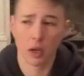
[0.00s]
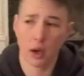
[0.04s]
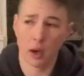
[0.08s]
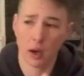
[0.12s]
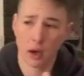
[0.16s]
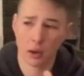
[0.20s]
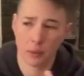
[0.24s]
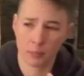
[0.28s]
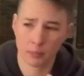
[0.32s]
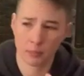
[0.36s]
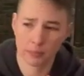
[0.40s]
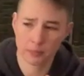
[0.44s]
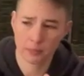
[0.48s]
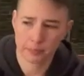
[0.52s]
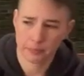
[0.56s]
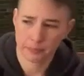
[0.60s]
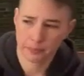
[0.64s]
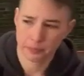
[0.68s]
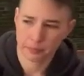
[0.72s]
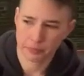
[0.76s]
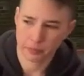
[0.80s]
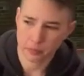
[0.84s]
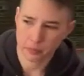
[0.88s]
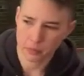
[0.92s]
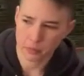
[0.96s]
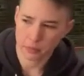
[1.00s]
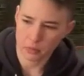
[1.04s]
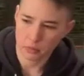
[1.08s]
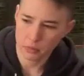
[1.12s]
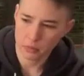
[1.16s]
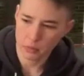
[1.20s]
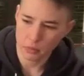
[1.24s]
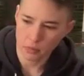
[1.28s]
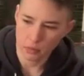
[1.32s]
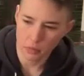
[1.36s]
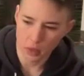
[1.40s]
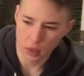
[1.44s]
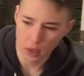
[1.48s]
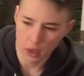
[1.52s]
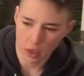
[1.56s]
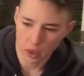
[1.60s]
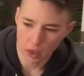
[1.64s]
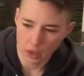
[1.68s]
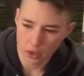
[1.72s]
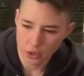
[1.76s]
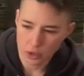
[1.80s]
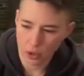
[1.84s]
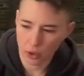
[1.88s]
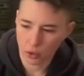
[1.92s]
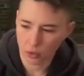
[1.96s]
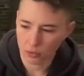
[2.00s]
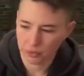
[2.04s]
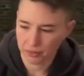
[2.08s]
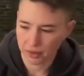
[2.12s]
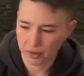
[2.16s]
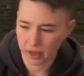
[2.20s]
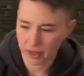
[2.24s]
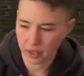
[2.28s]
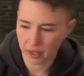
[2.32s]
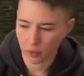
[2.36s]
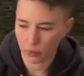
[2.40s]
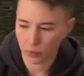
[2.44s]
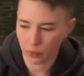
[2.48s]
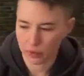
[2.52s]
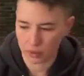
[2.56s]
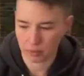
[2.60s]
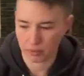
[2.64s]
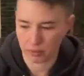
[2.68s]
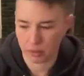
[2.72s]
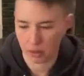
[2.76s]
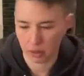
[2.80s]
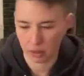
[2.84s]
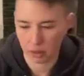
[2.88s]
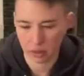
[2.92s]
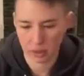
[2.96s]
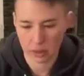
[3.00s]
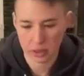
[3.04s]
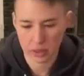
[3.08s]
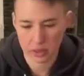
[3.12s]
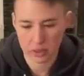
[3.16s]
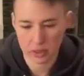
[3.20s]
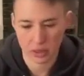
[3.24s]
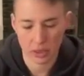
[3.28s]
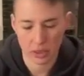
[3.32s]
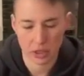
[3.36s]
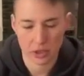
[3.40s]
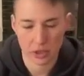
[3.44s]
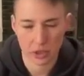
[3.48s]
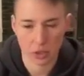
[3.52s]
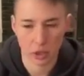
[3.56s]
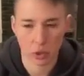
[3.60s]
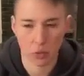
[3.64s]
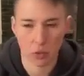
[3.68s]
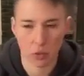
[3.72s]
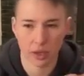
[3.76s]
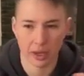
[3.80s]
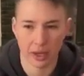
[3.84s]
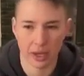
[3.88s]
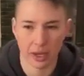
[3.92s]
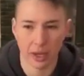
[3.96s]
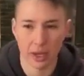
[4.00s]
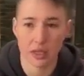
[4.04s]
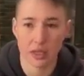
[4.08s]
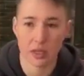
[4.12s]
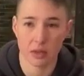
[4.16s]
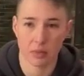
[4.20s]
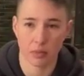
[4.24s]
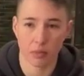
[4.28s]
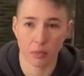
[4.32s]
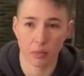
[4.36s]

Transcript: So finding what the middle is, and it's okay,